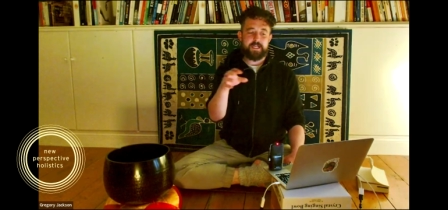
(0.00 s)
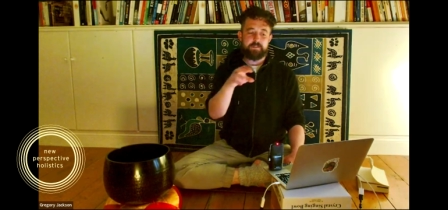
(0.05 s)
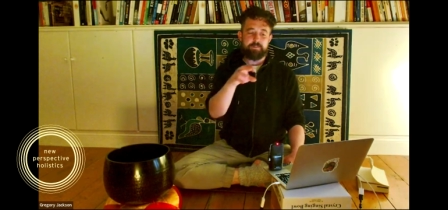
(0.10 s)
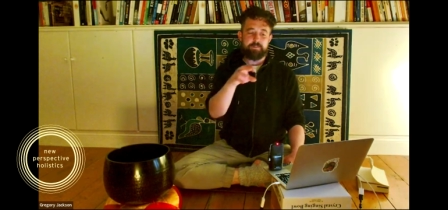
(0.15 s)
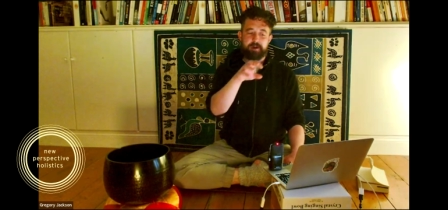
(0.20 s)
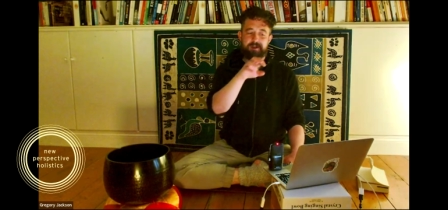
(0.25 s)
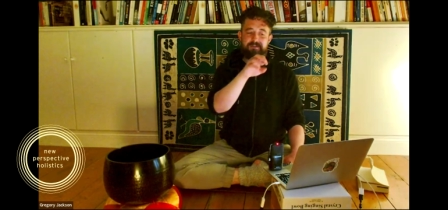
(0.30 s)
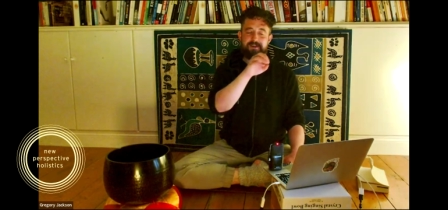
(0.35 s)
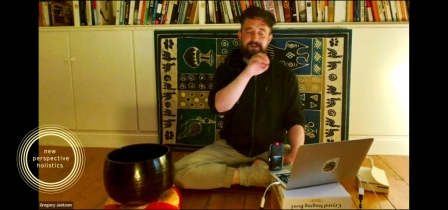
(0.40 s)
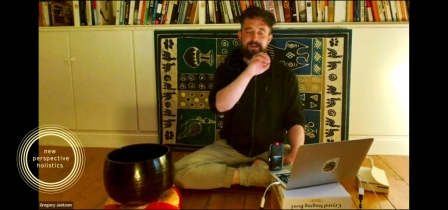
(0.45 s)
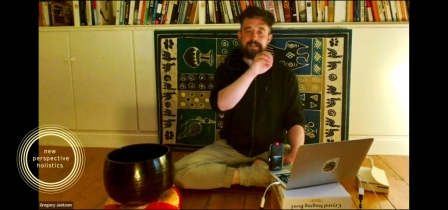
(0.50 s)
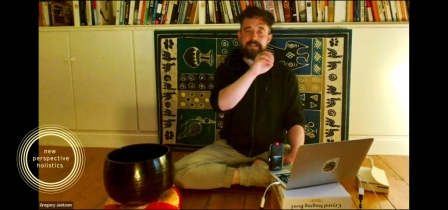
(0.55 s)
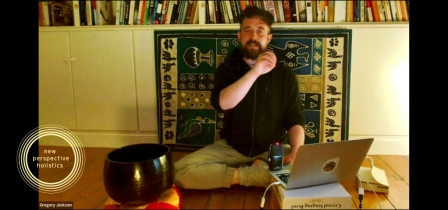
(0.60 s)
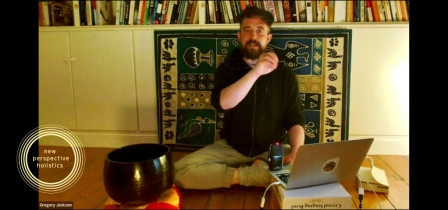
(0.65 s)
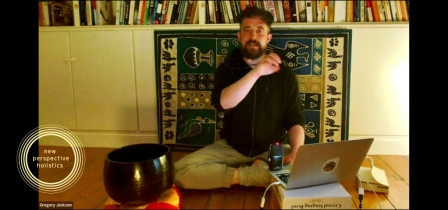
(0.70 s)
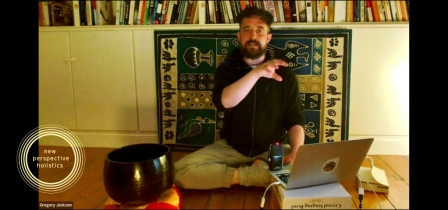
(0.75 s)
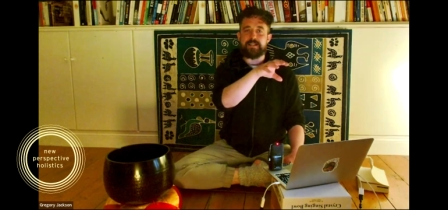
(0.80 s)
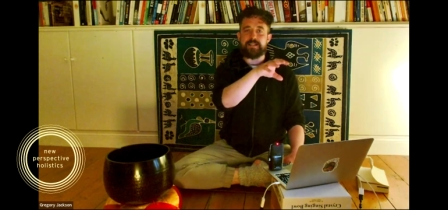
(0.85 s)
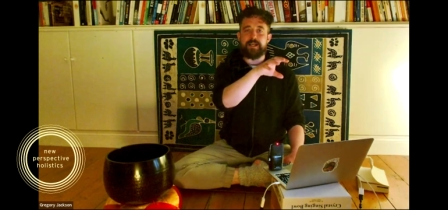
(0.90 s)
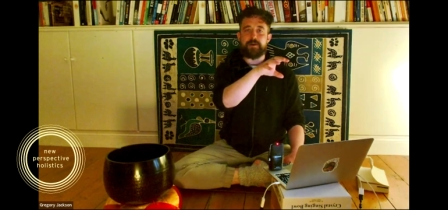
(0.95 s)
but it's
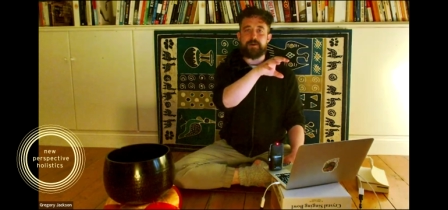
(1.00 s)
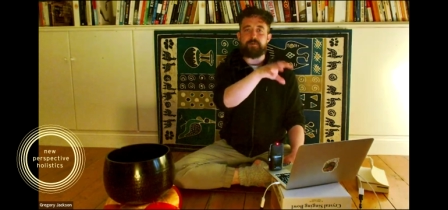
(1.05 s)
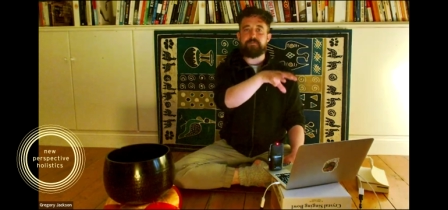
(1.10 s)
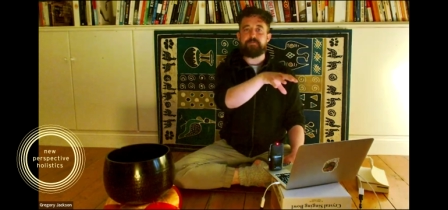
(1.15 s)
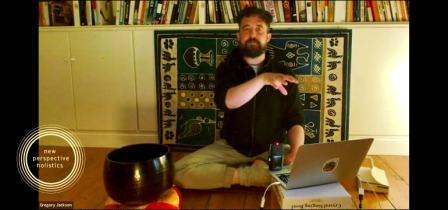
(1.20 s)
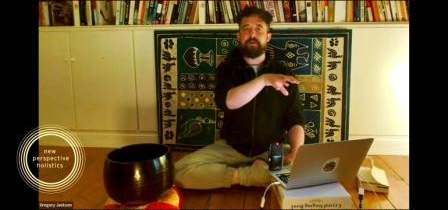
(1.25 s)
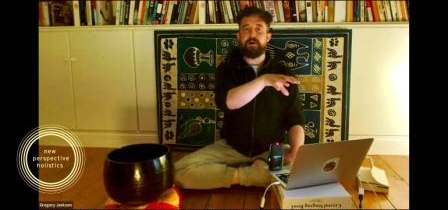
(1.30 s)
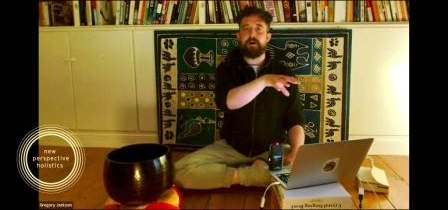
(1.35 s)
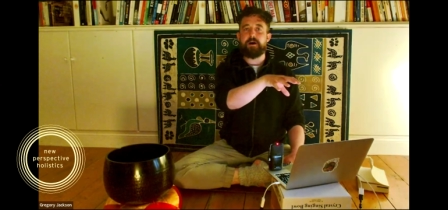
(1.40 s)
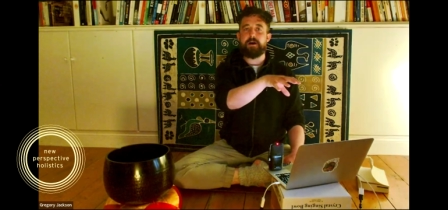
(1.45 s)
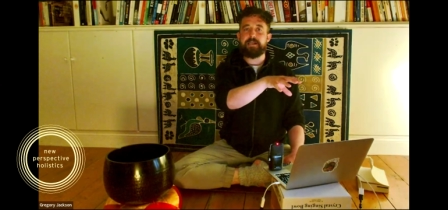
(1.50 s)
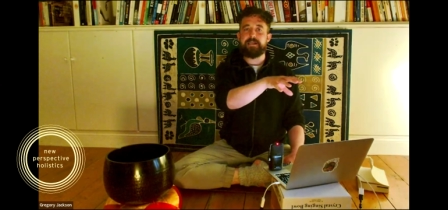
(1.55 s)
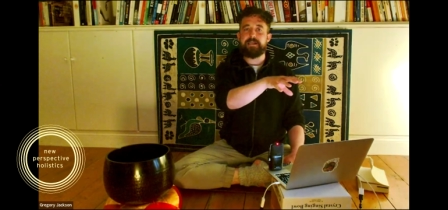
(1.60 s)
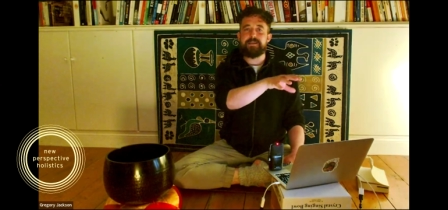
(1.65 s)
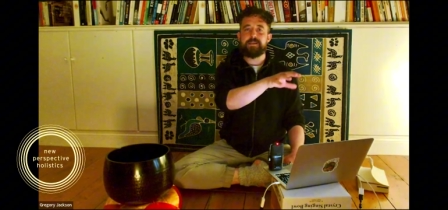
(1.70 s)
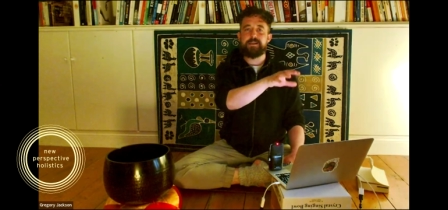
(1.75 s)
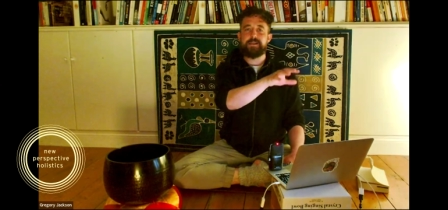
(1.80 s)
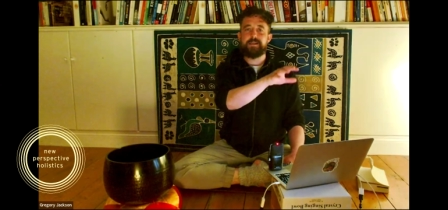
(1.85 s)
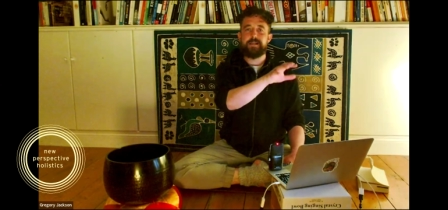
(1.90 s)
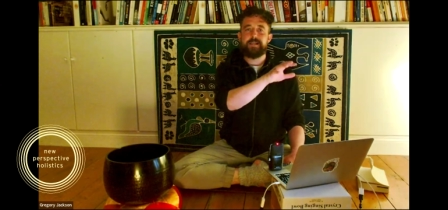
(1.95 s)
ideas that we find
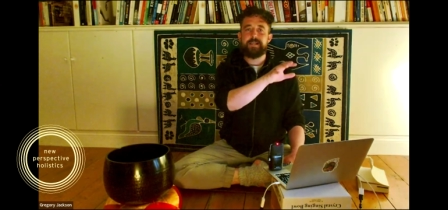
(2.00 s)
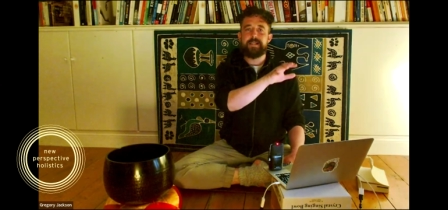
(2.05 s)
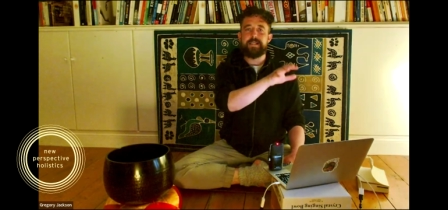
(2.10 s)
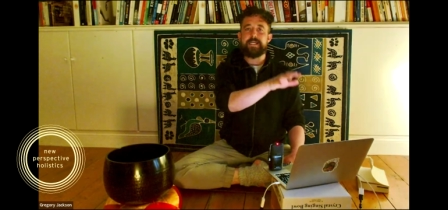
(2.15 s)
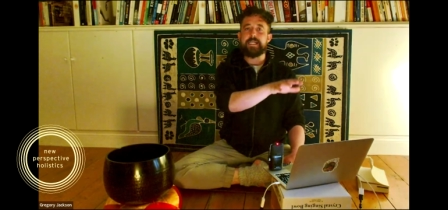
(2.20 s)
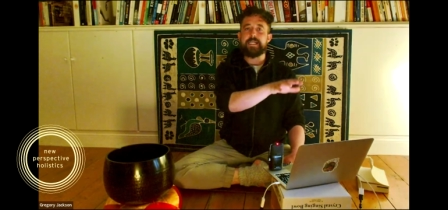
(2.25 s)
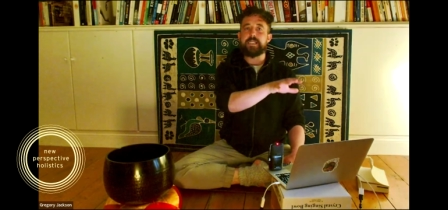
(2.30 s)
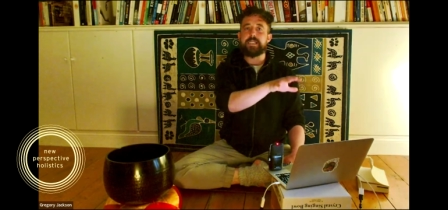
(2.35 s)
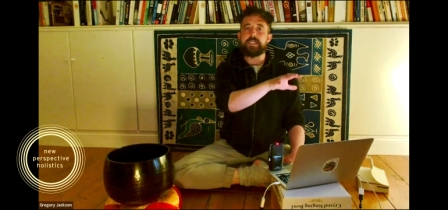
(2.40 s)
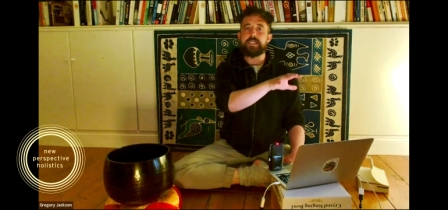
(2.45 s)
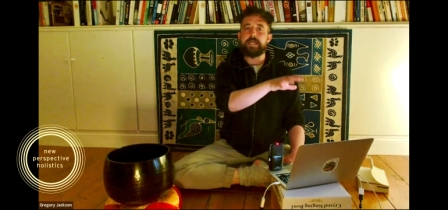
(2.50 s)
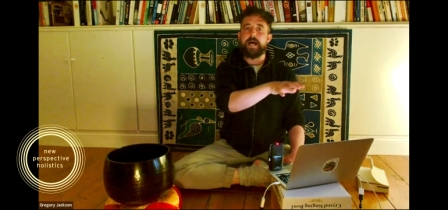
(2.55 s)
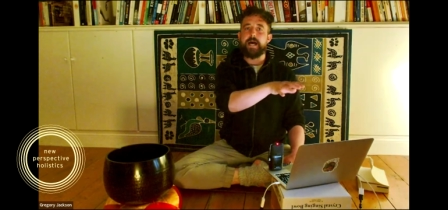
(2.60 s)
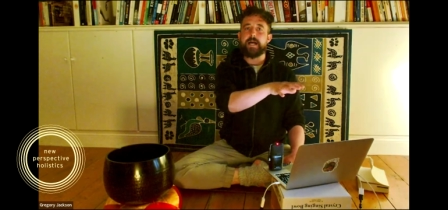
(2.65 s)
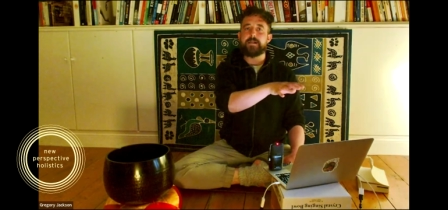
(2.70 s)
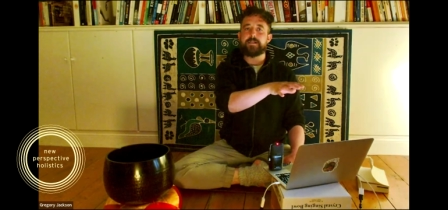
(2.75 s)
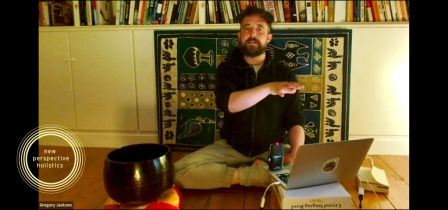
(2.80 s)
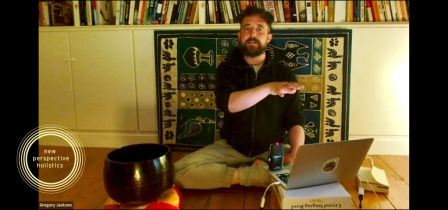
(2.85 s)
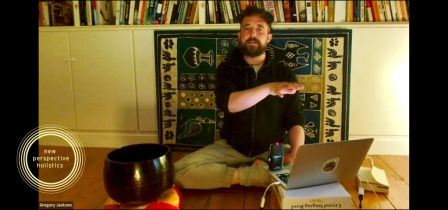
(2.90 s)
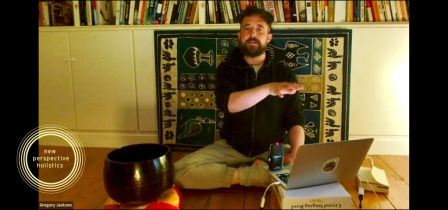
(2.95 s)
in
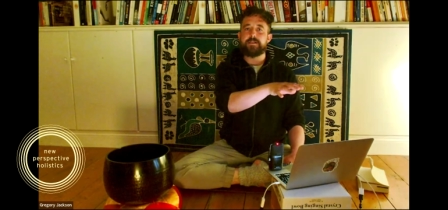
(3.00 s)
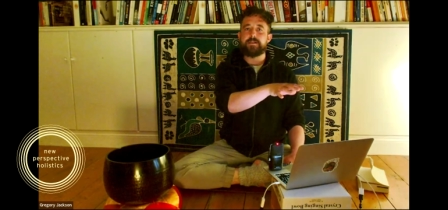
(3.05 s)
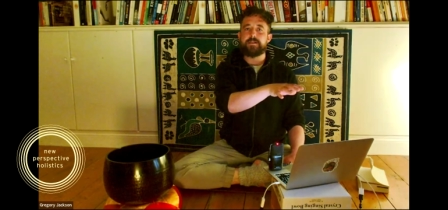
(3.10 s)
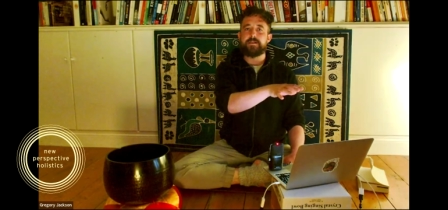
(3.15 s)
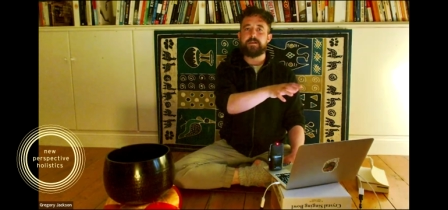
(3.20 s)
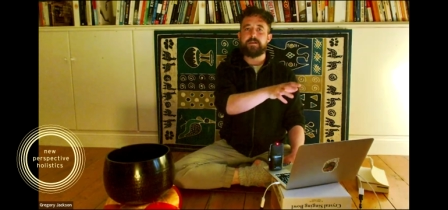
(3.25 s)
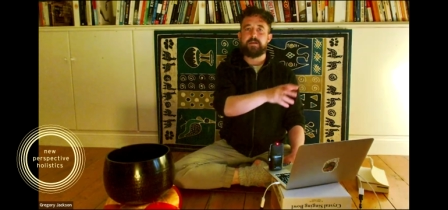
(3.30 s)
texts.